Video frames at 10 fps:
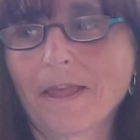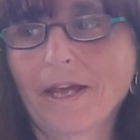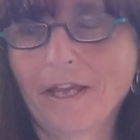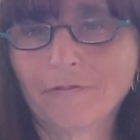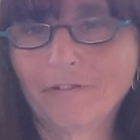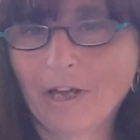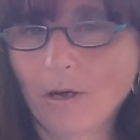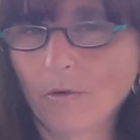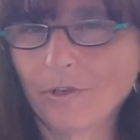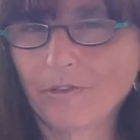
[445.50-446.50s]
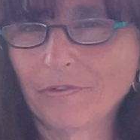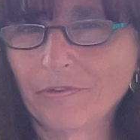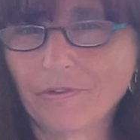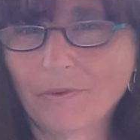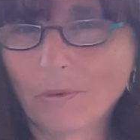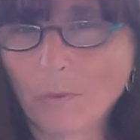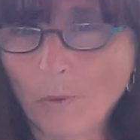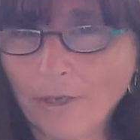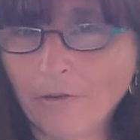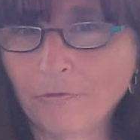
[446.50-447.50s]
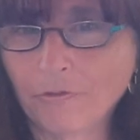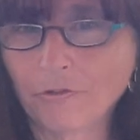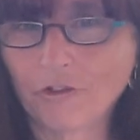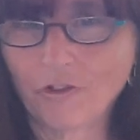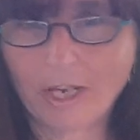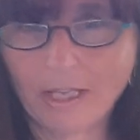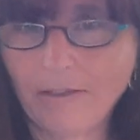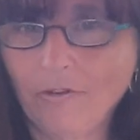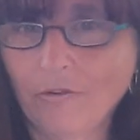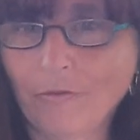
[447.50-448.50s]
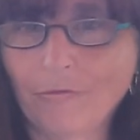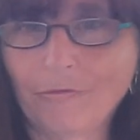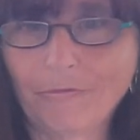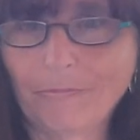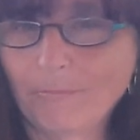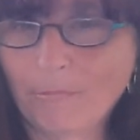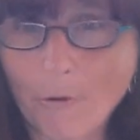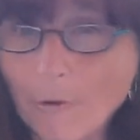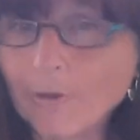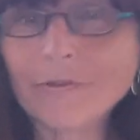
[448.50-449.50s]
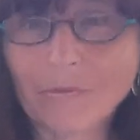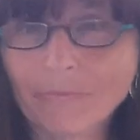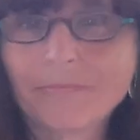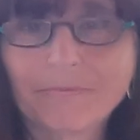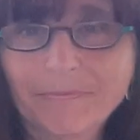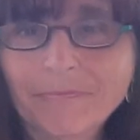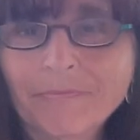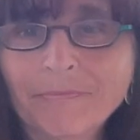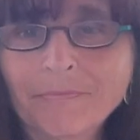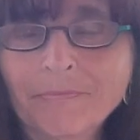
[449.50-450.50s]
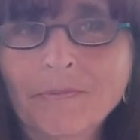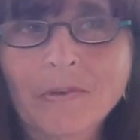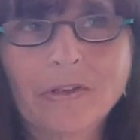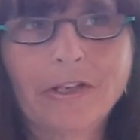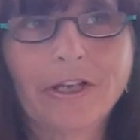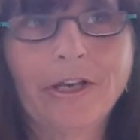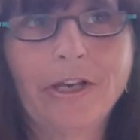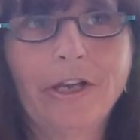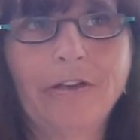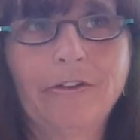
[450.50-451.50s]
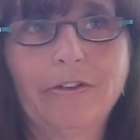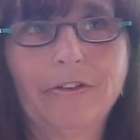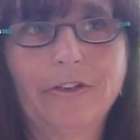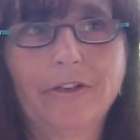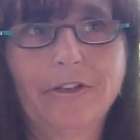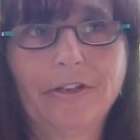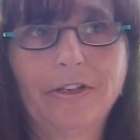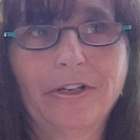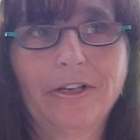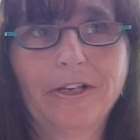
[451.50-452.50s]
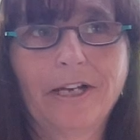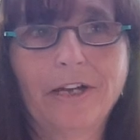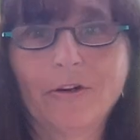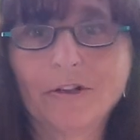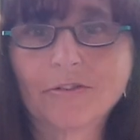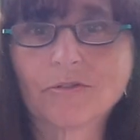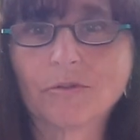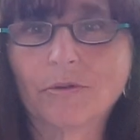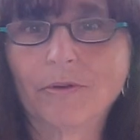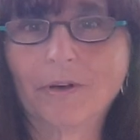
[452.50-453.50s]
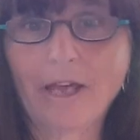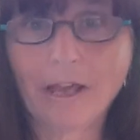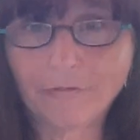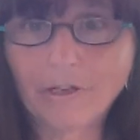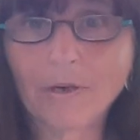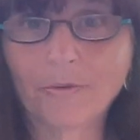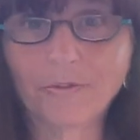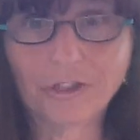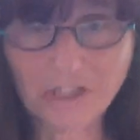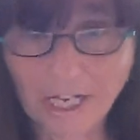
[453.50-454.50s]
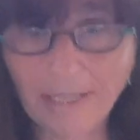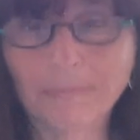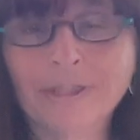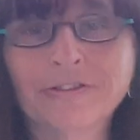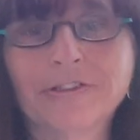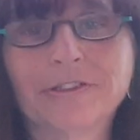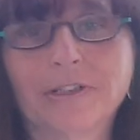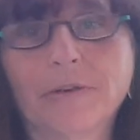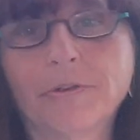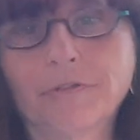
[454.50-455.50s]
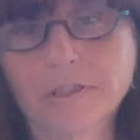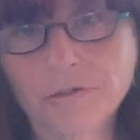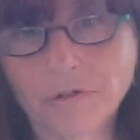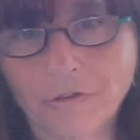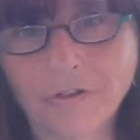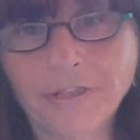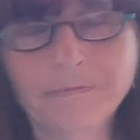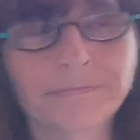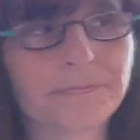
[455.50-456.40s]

I have now this wonderful chain of pearls, and I also have now the diamond out of the story.